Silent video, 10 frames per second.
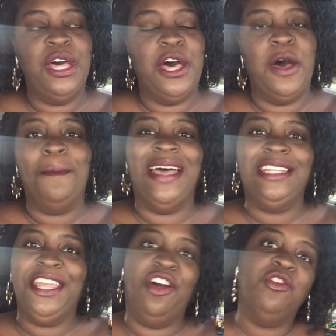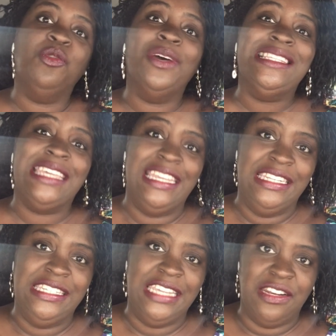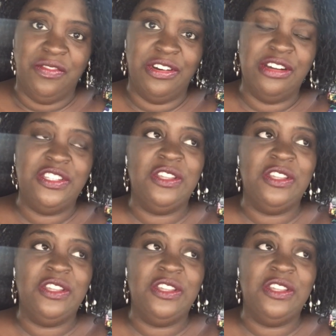um, my layover was in Denver.